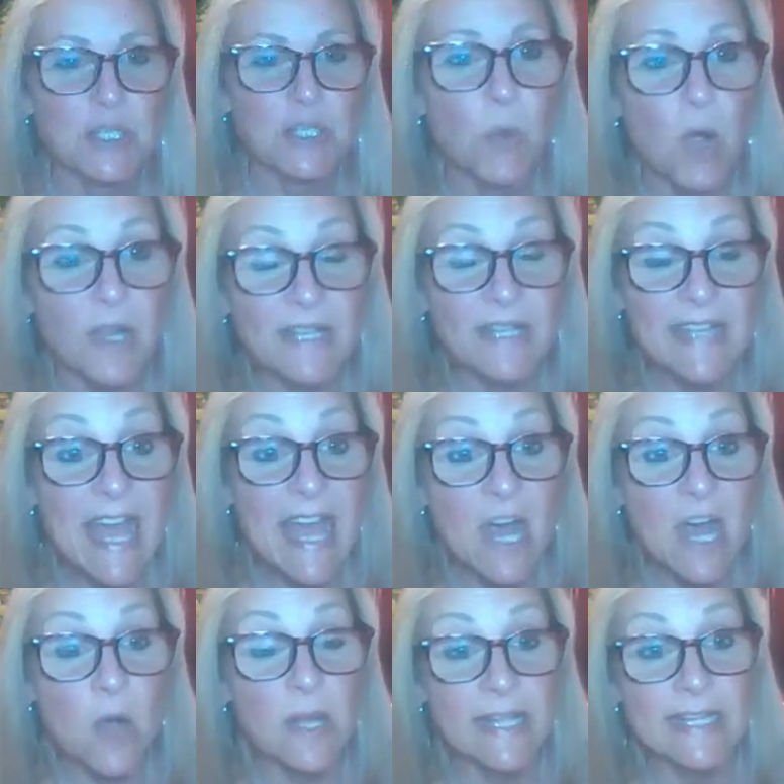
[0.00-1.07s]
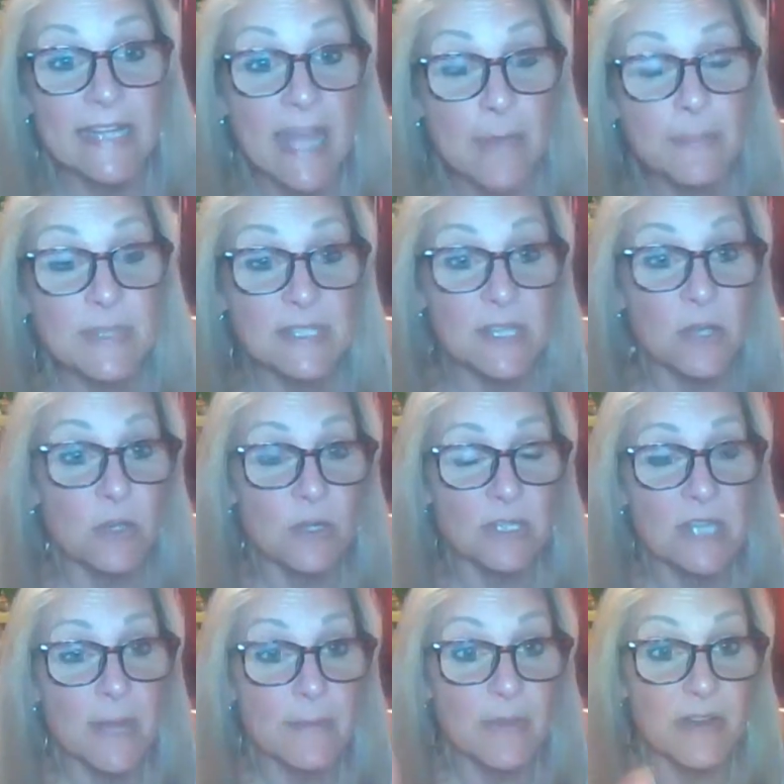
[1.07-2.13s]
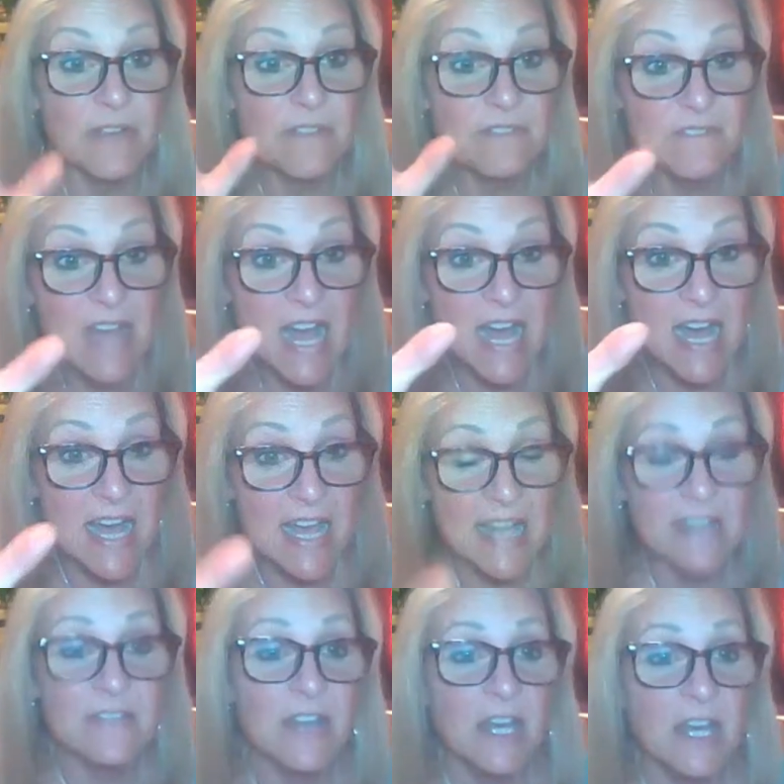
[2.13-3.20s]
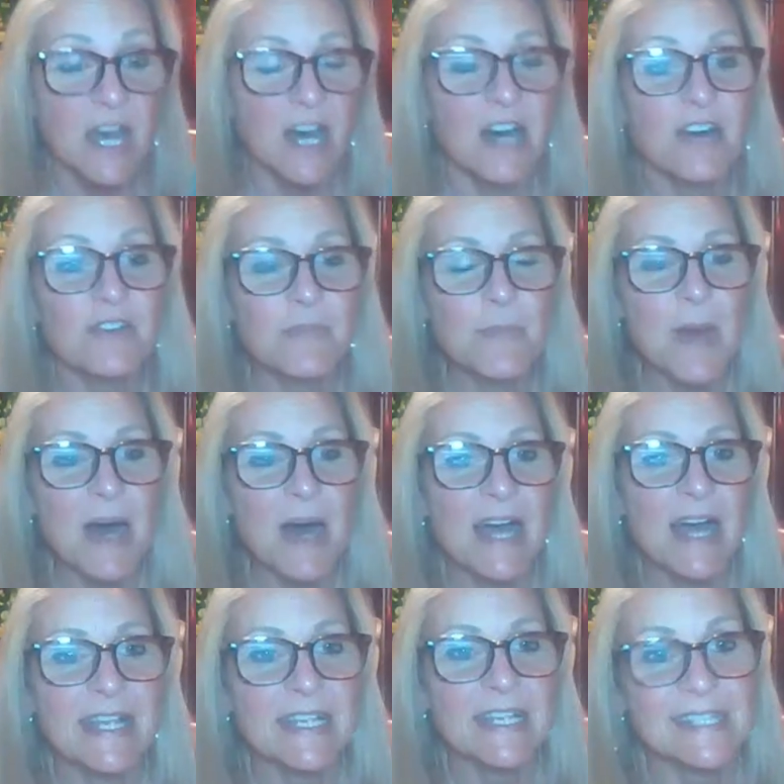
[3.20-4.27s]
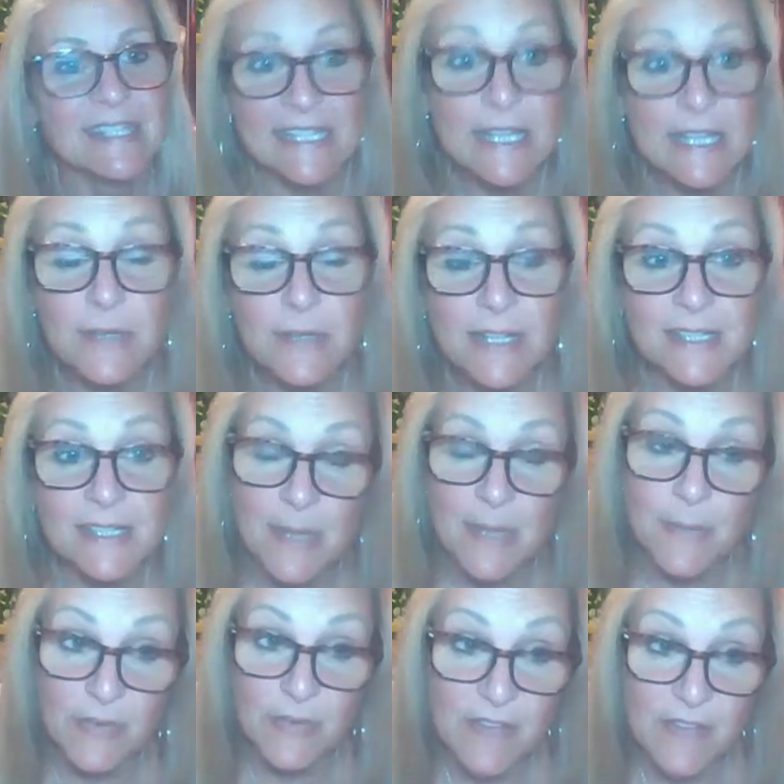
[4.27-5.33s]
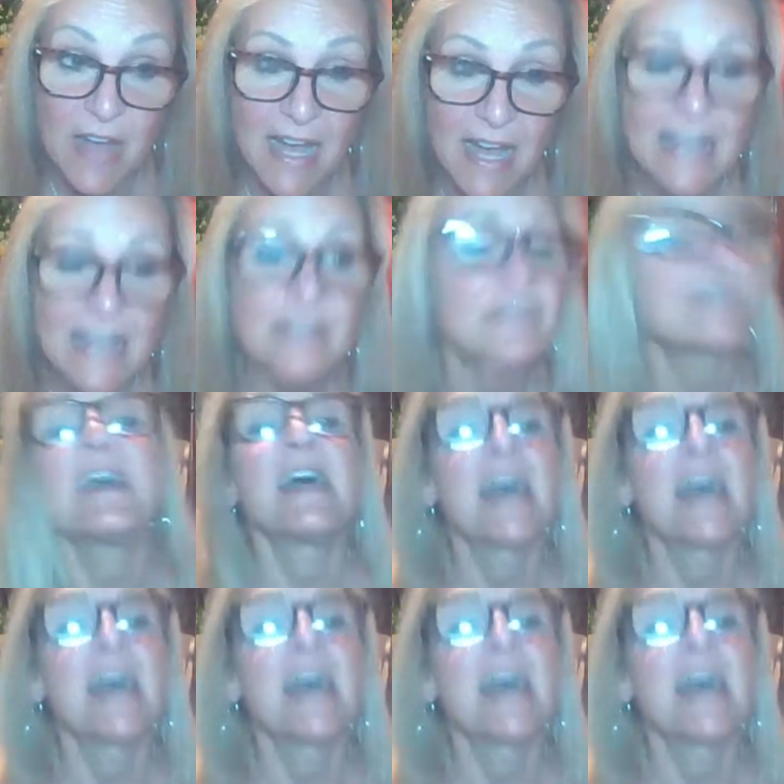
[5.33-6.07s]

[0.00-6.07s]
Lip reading: You are now in episode number 5 of my series number 5.